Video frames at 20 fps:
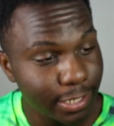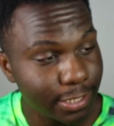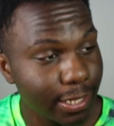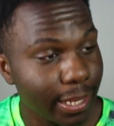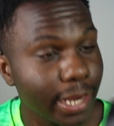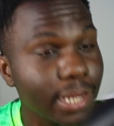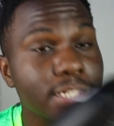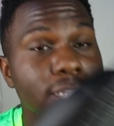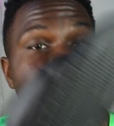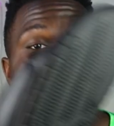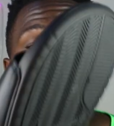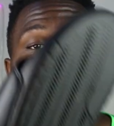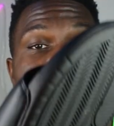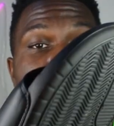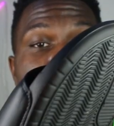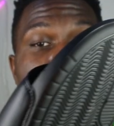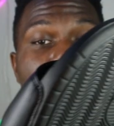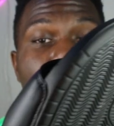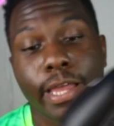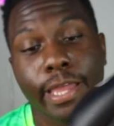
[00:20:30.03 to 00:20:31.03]
These are actually
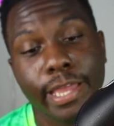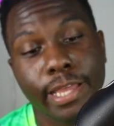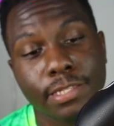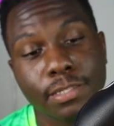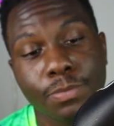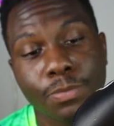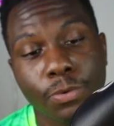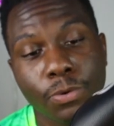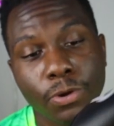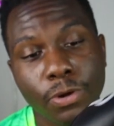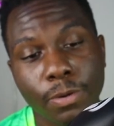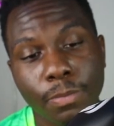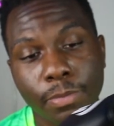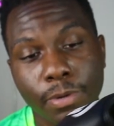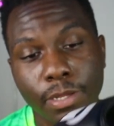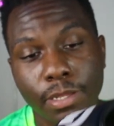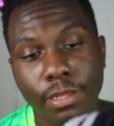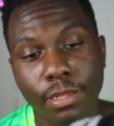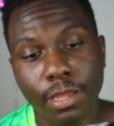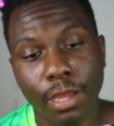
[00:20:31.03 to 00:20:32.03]
new. I had some more,
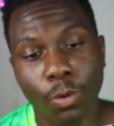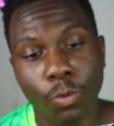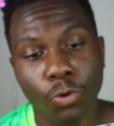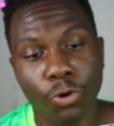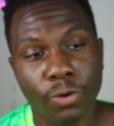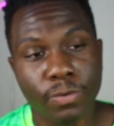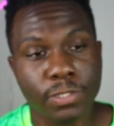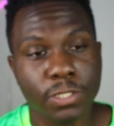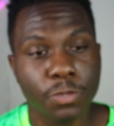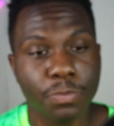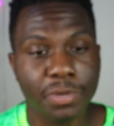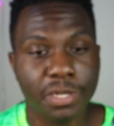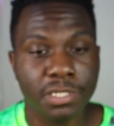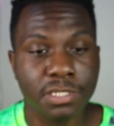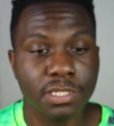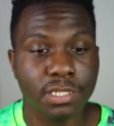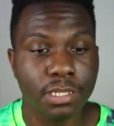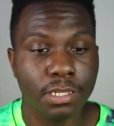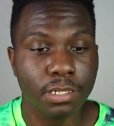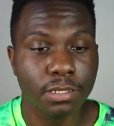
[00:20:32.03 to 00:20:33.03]
but I wore them so
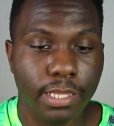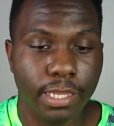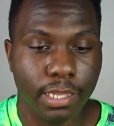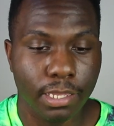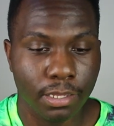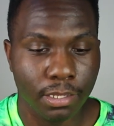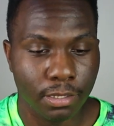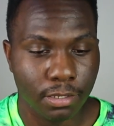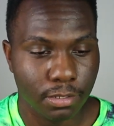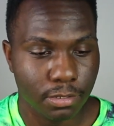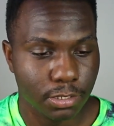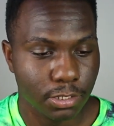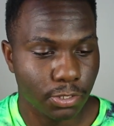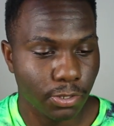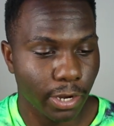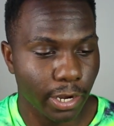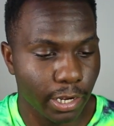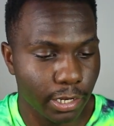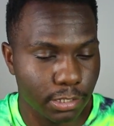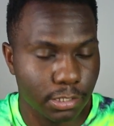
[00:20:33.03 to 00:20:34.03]
much that they
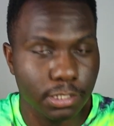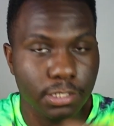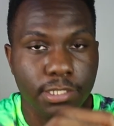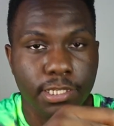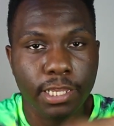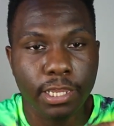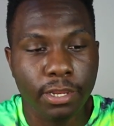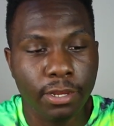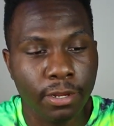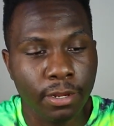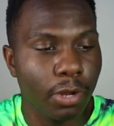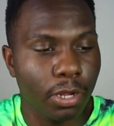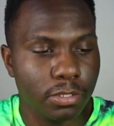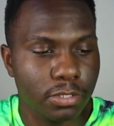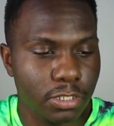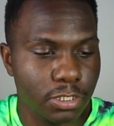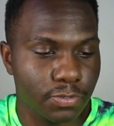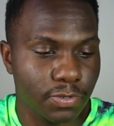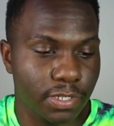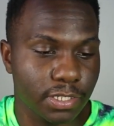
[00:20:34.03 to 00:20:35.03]
started to tear. Bought
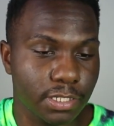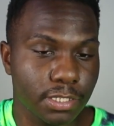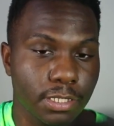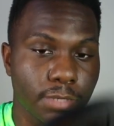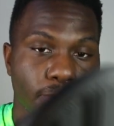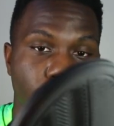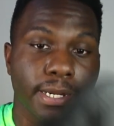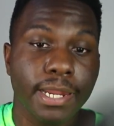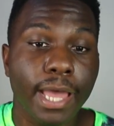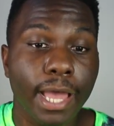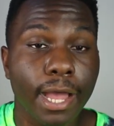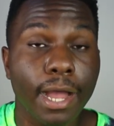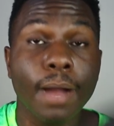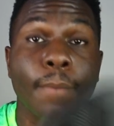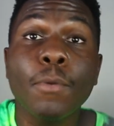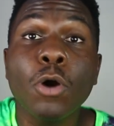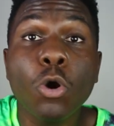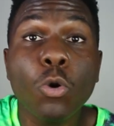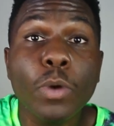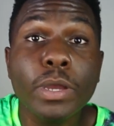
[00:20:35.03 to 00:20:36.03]
these recently. But nah,
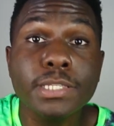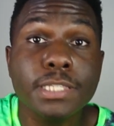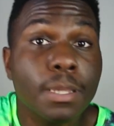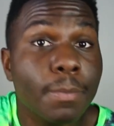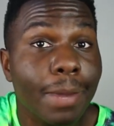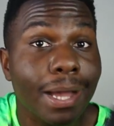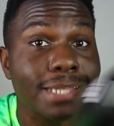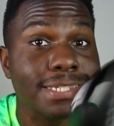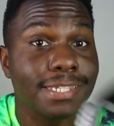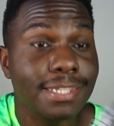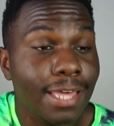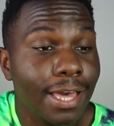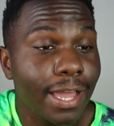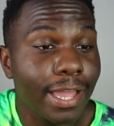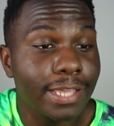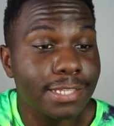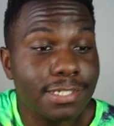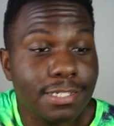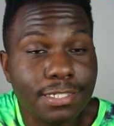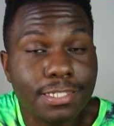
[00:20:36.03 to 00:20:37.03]
I'm always in my
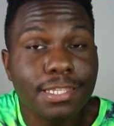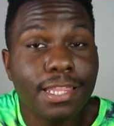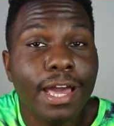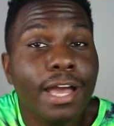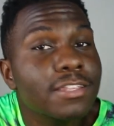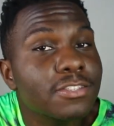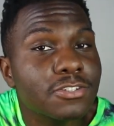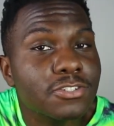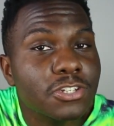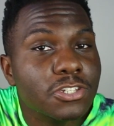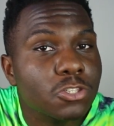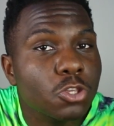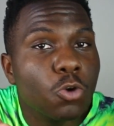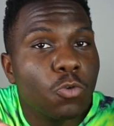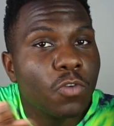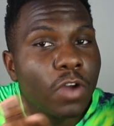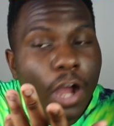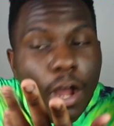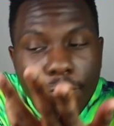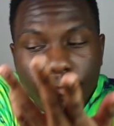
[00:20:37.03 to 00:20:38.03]
slides because slides are just so
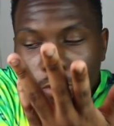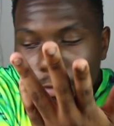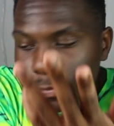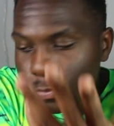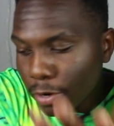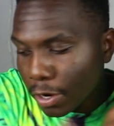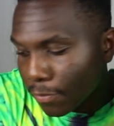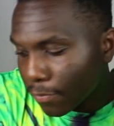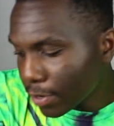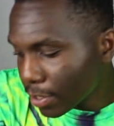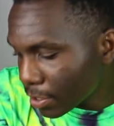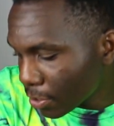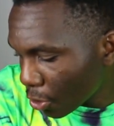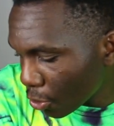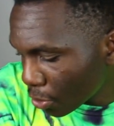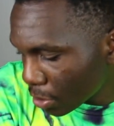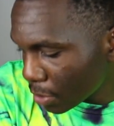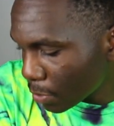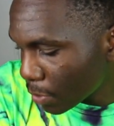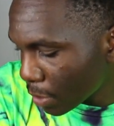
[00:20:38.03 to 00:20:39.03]
comfortable. I really
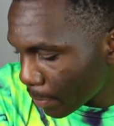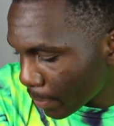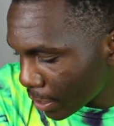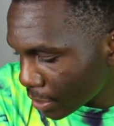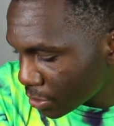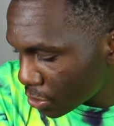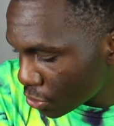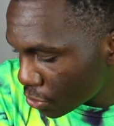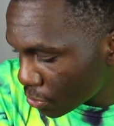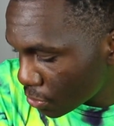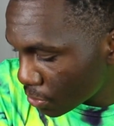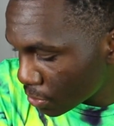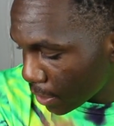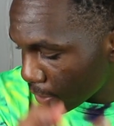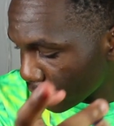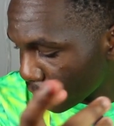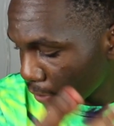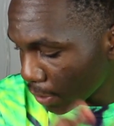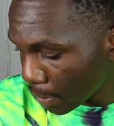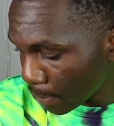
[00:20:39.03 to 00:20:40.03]
only wear my shoes
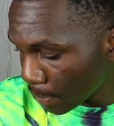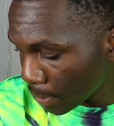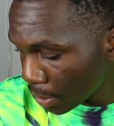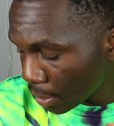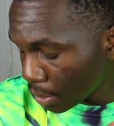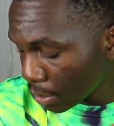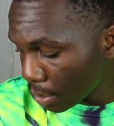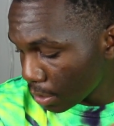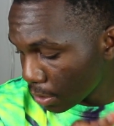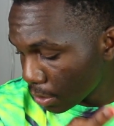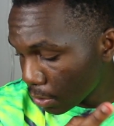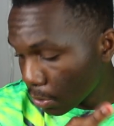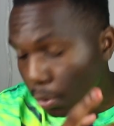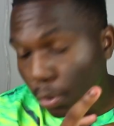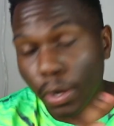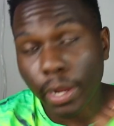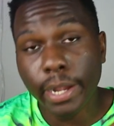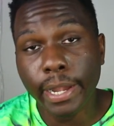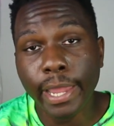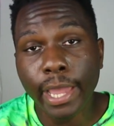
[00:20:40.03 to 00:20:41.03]
if I'm
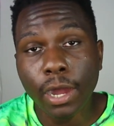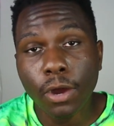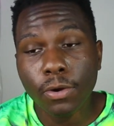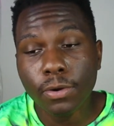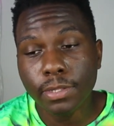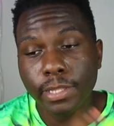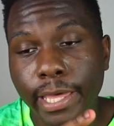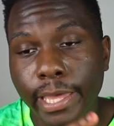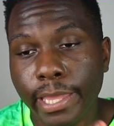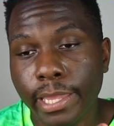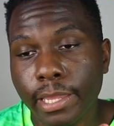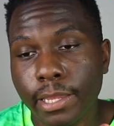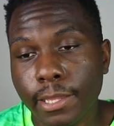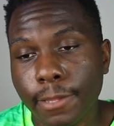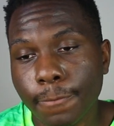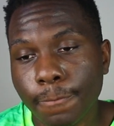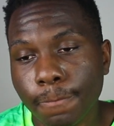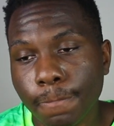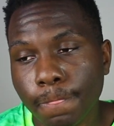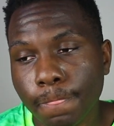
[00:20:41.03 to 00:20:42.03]
going out, like
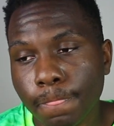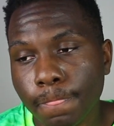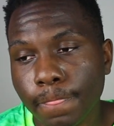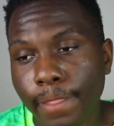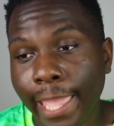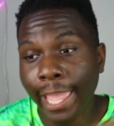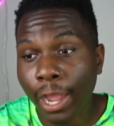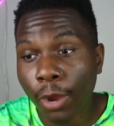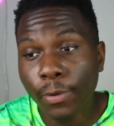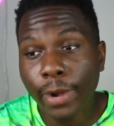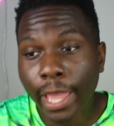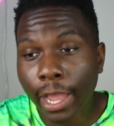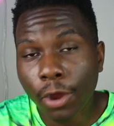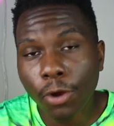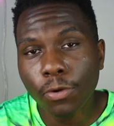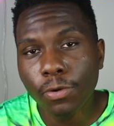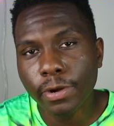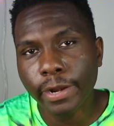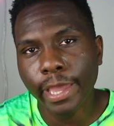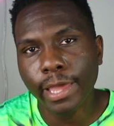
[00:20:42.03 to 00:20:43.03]
out,
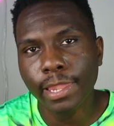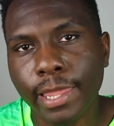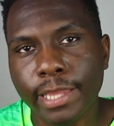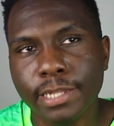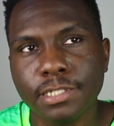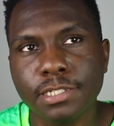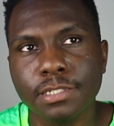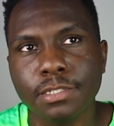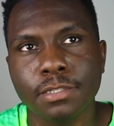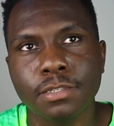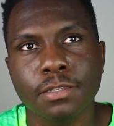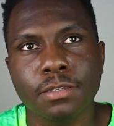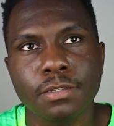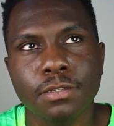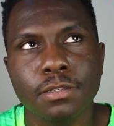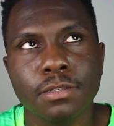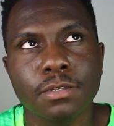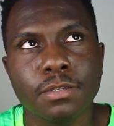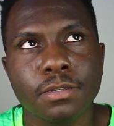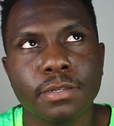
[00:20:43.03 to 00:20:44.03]
out, not like just
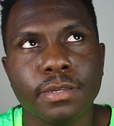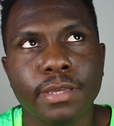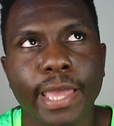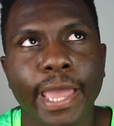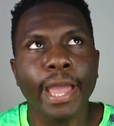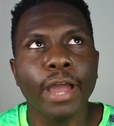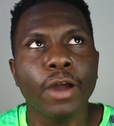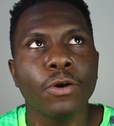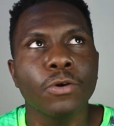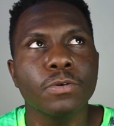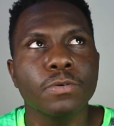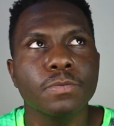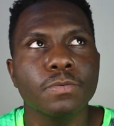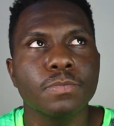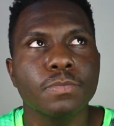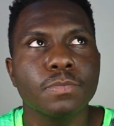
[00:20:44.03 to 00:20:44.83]
out.